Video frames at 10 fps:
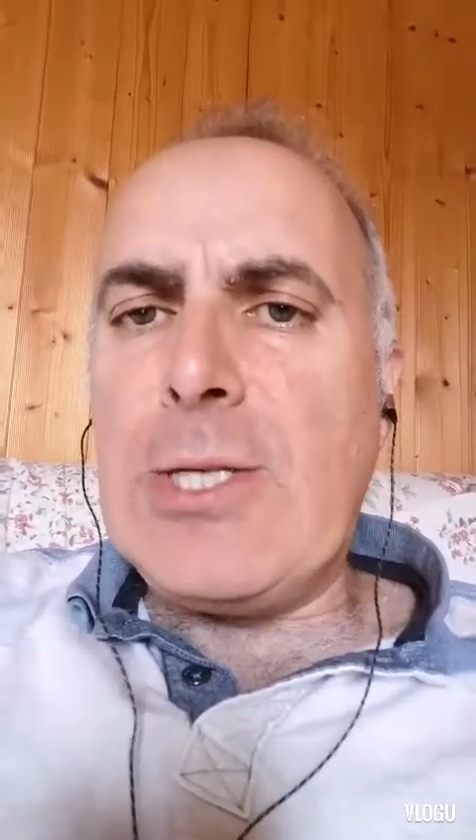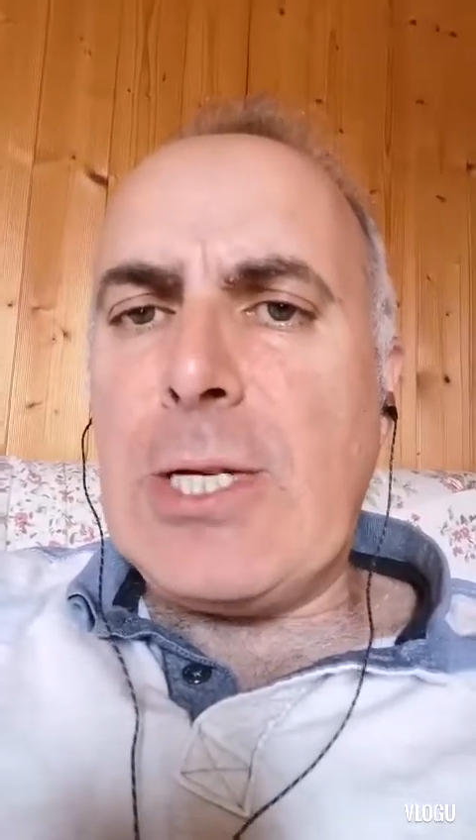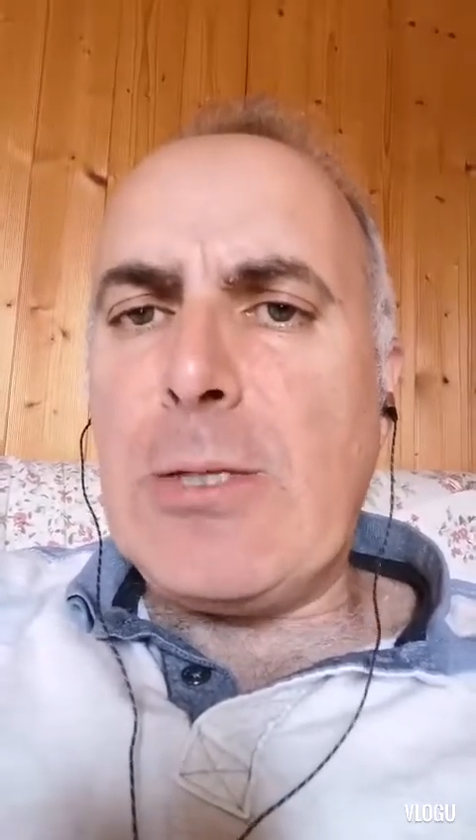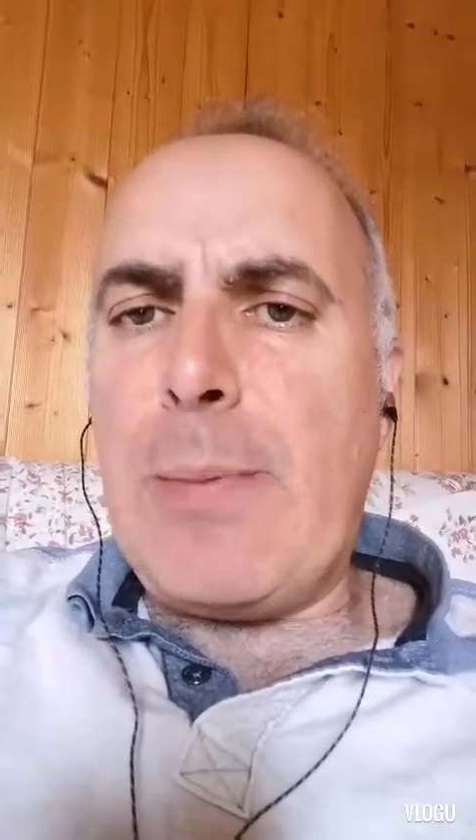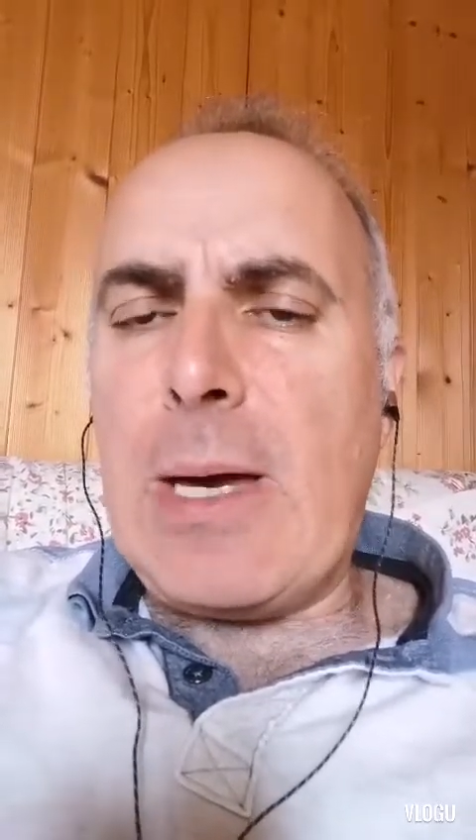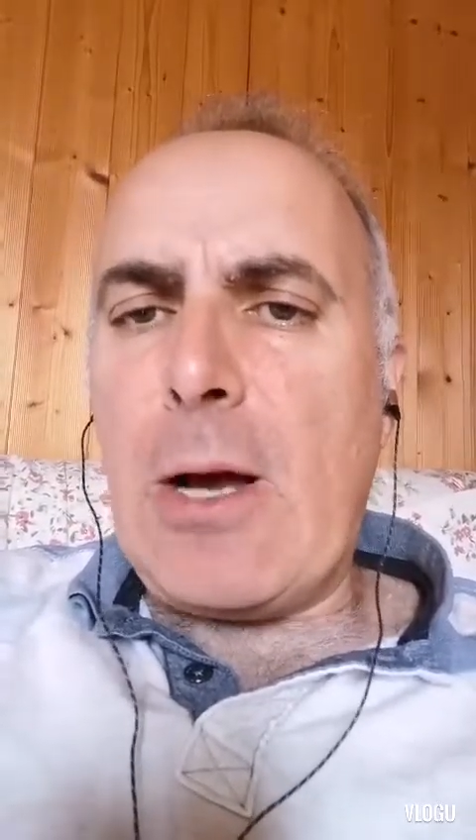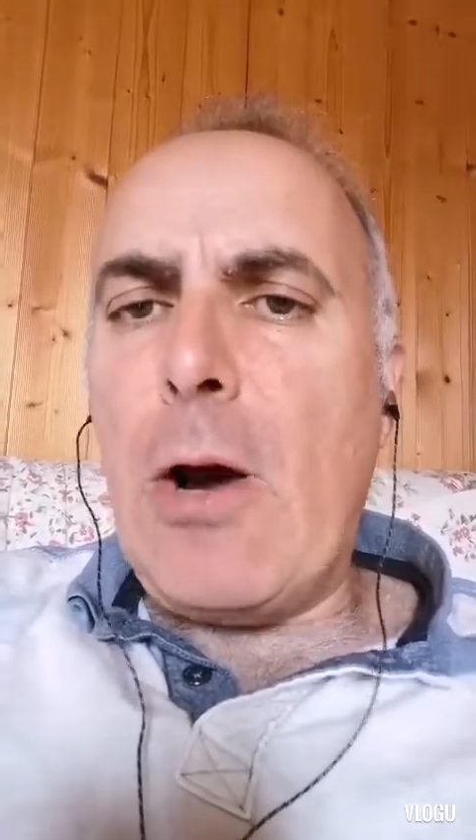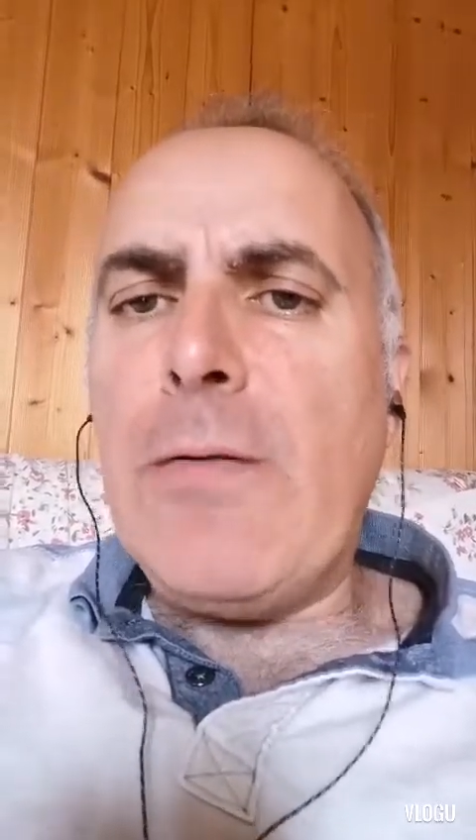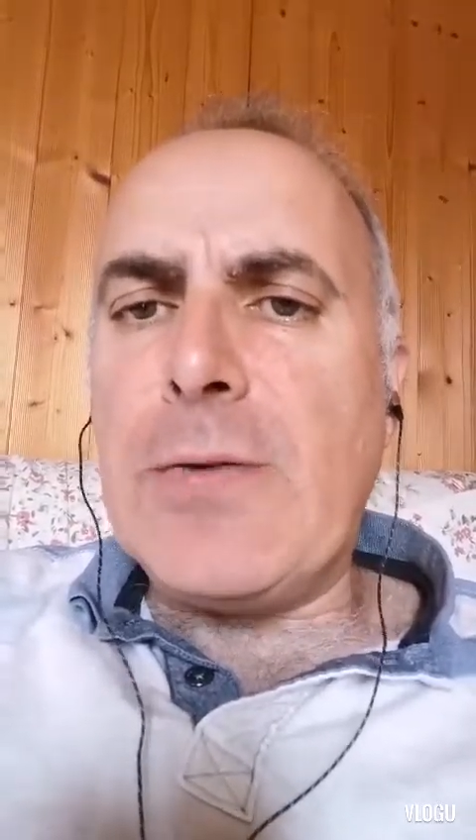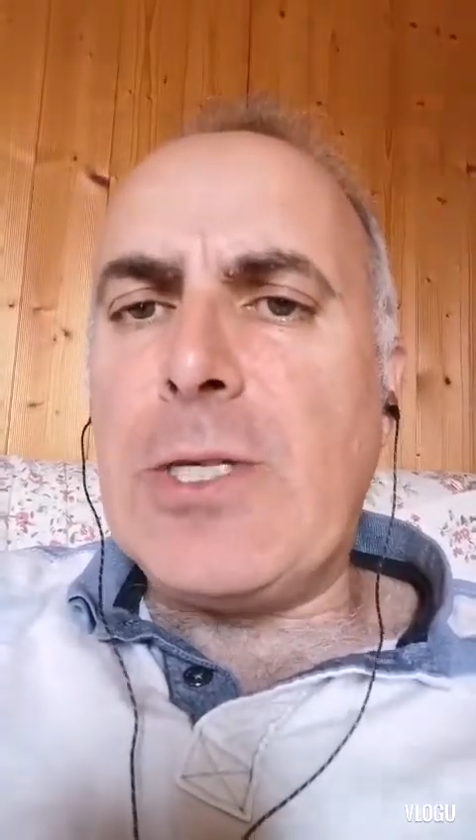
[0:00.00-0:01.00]
that's being
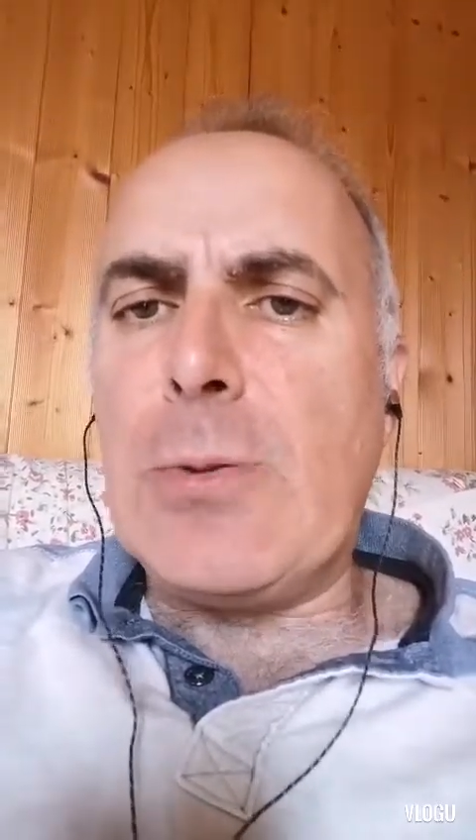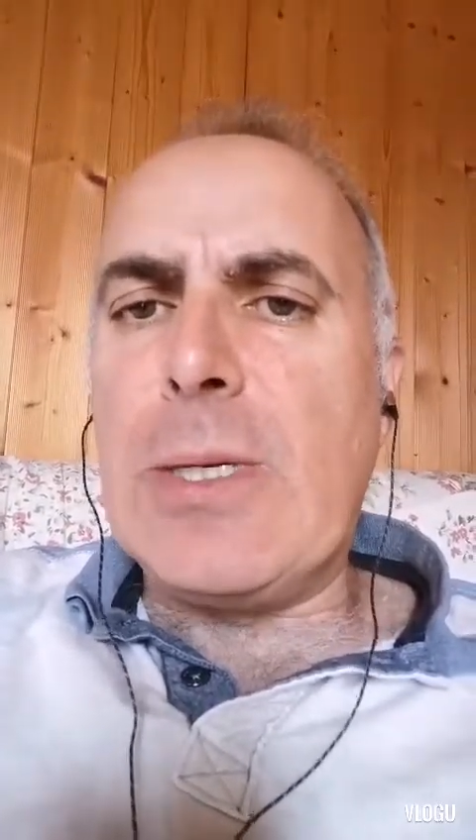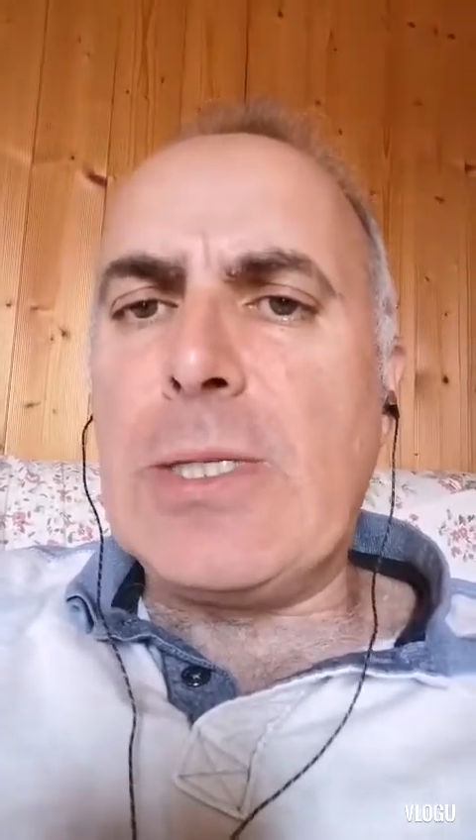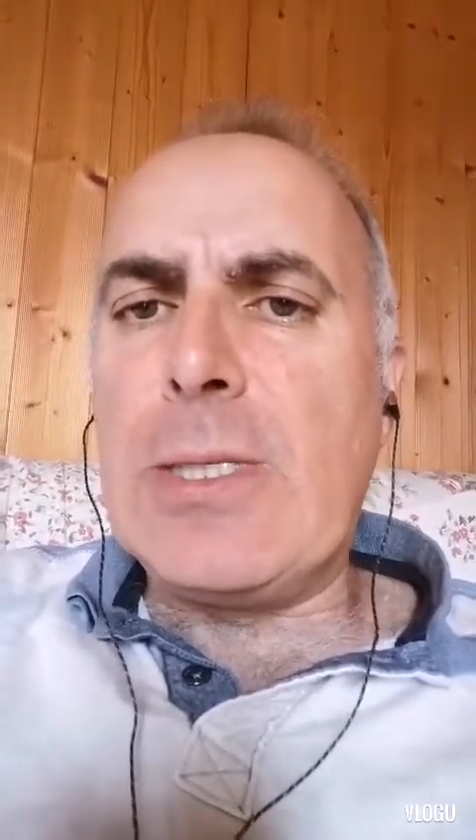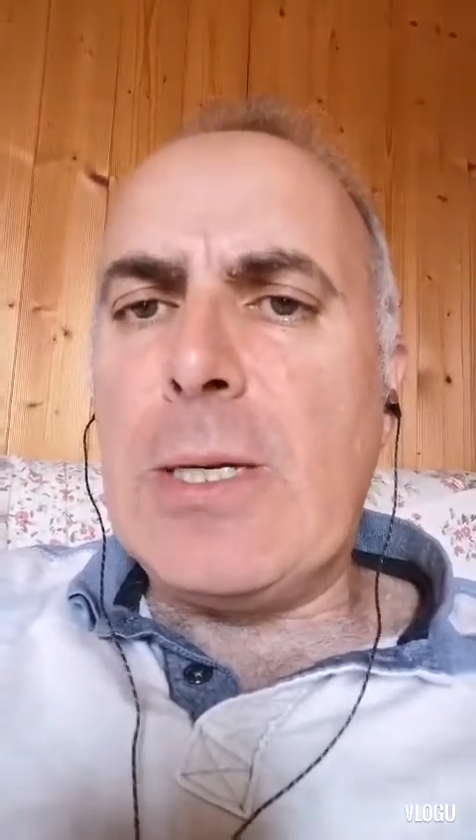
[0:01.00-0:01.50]
offered to us?